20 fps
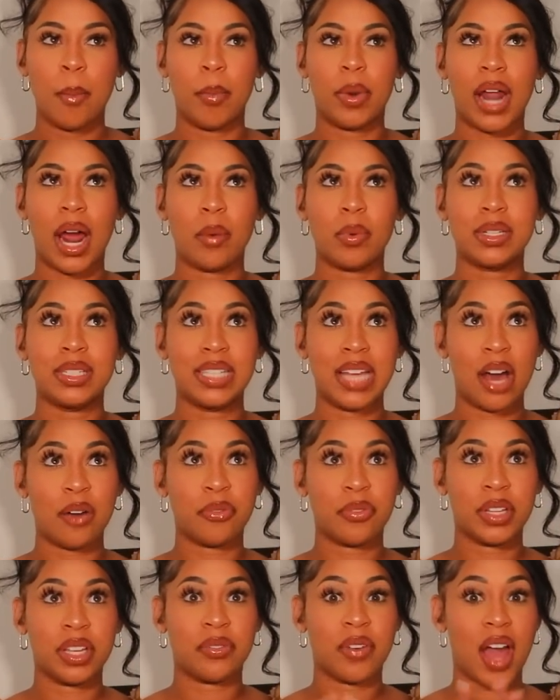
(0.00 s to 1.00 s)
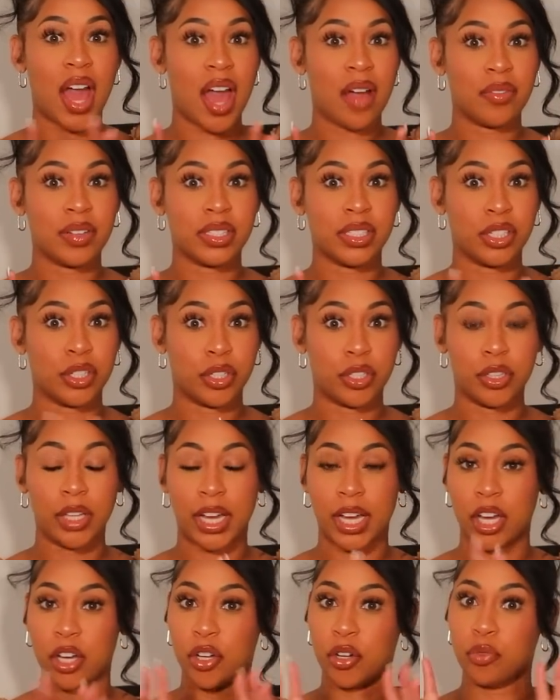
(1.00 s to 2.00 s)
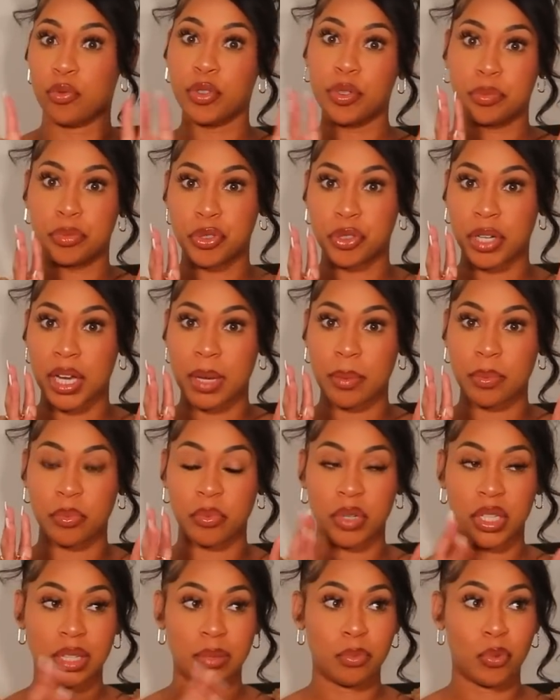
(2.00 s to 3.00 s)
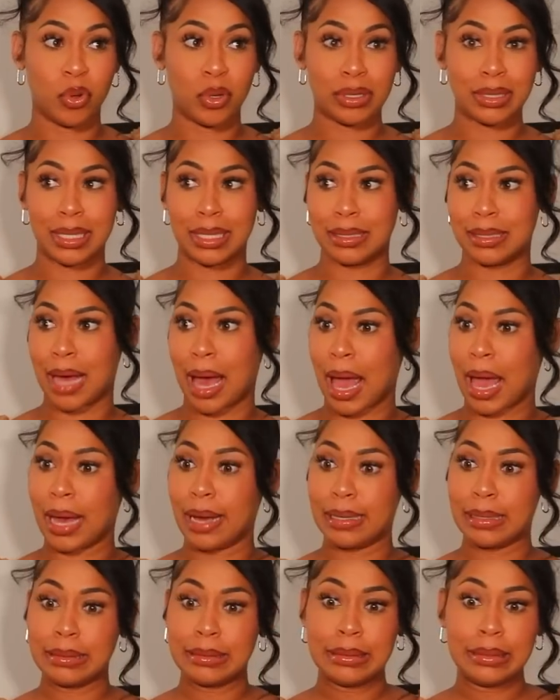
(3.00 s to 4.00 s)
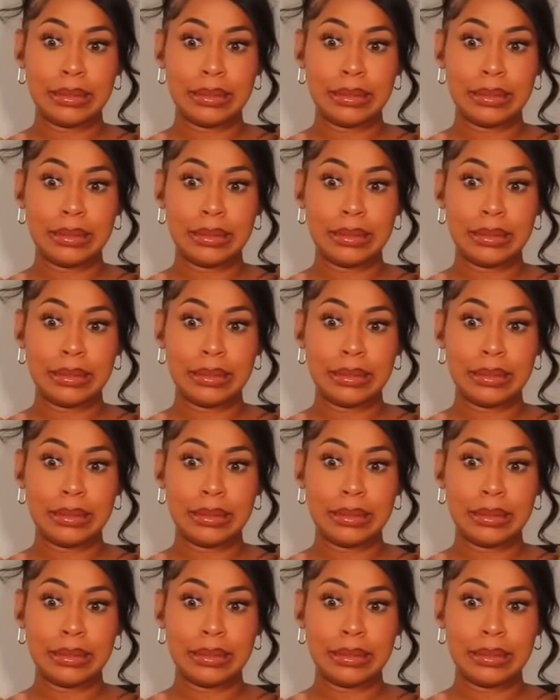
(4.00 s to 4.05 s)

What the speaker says: But I would definitely, if I ever did like a group trip with more than like